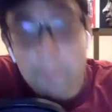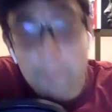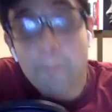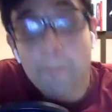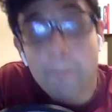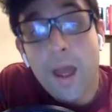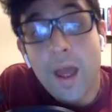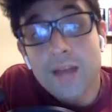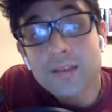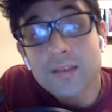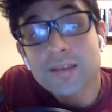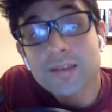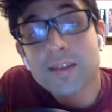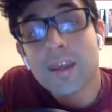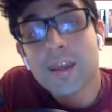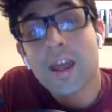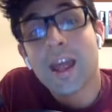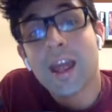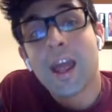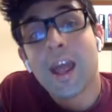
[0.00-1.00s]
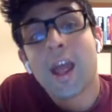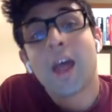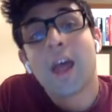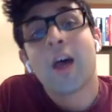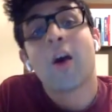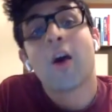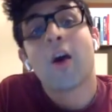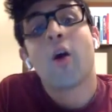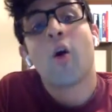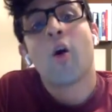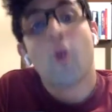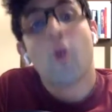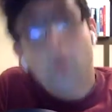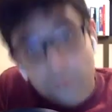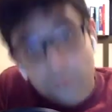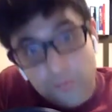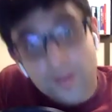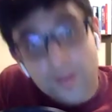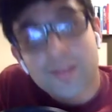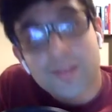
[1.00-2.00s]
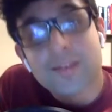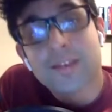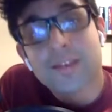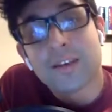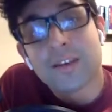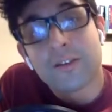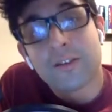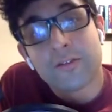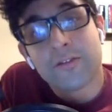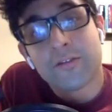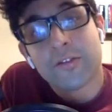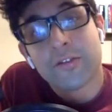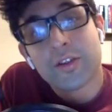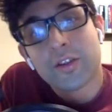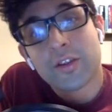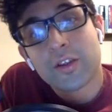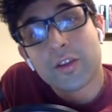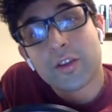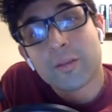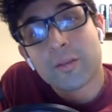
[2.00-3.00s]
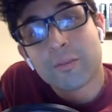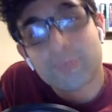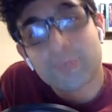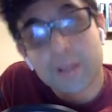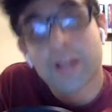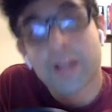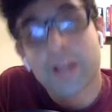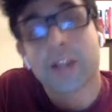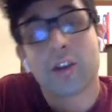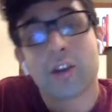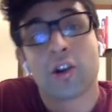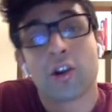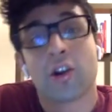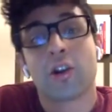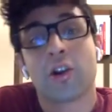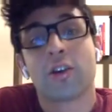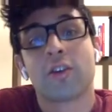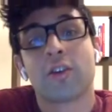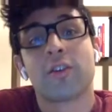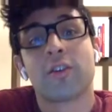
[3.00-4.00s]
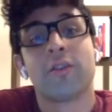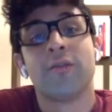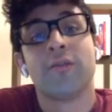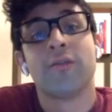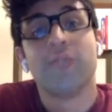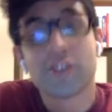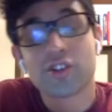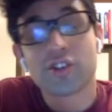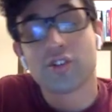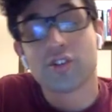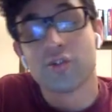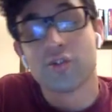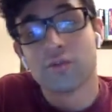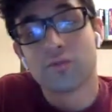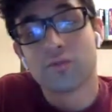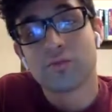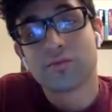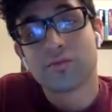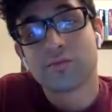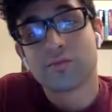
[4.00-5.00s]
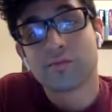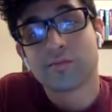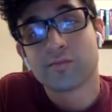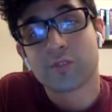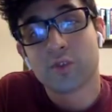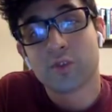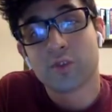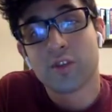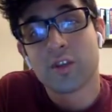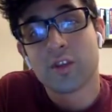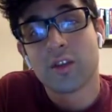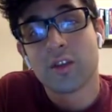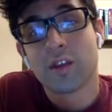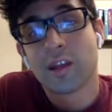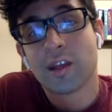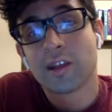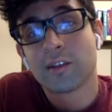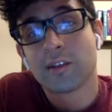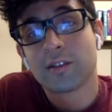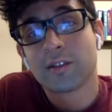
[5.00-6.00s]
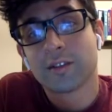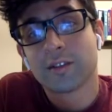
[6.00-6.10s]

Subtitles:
best offensive player, Vishnu, who do you think?